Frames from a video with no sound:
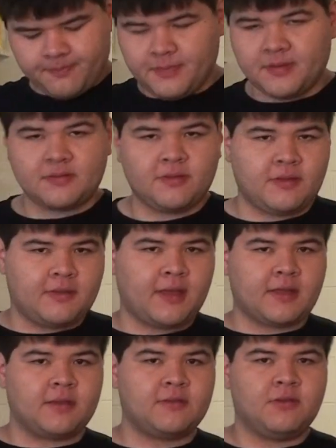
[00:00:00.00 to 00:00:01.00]
Basically,
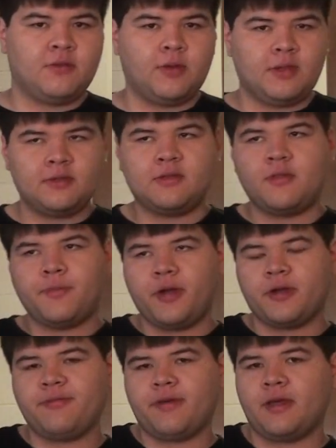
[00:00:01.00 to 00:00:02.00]
that gets you into the
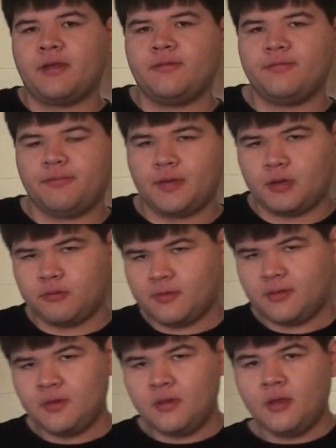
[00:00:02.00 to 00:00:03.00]
Mach 5 mount
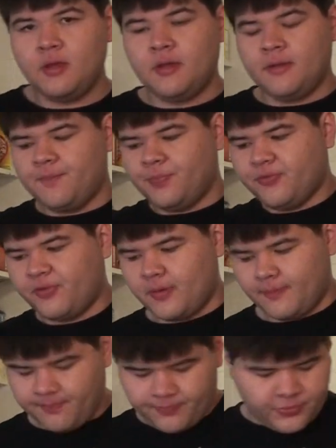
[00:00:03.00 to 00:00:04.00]

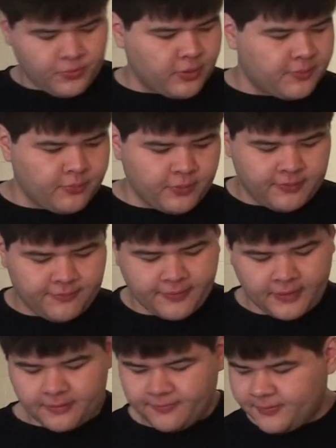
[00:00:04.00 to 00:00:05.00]
from the 1.5.
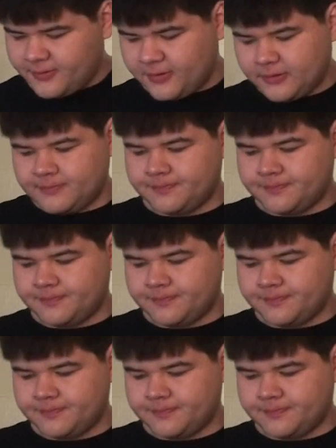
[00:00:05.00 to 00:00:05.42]
So,